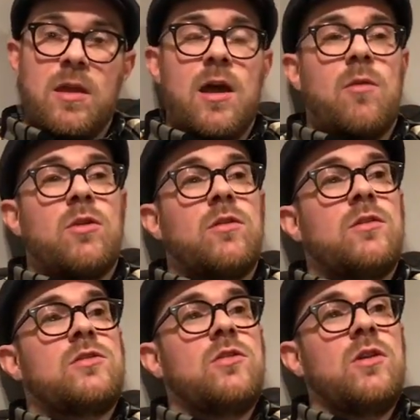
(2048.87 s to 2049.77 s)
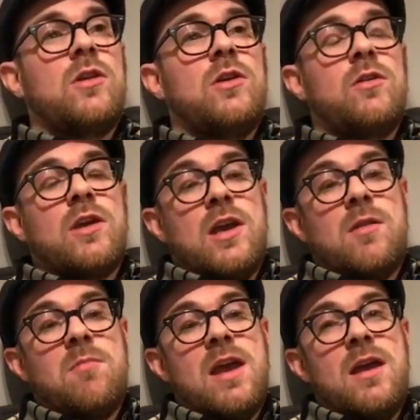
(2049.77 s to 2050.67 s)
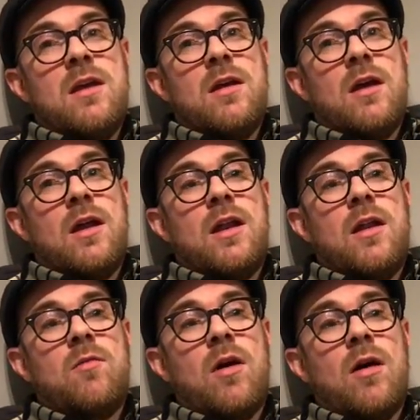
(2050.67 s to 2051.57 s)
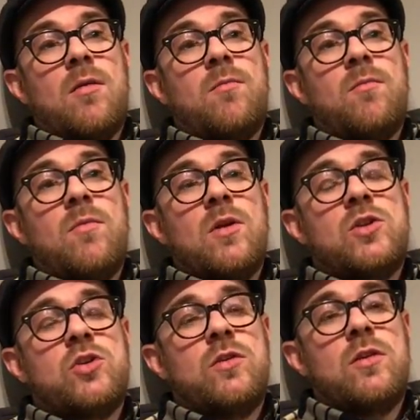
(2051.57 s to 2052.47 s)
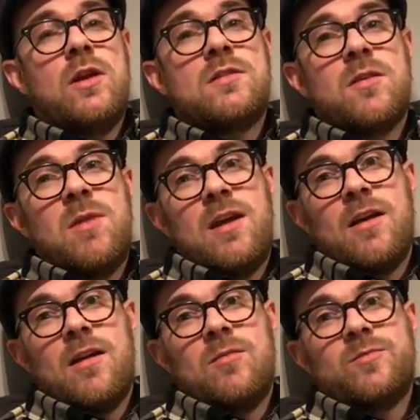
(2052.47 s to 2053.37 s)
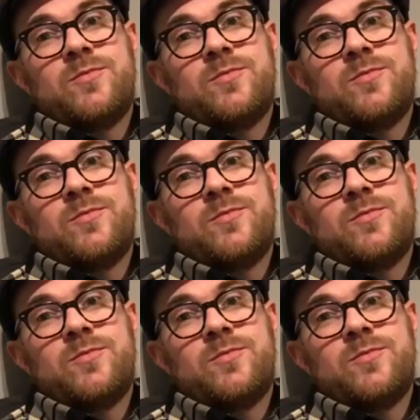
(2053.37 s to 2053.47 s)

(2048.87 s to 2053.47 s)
We're doing 2 in the UK in May, and then June is America.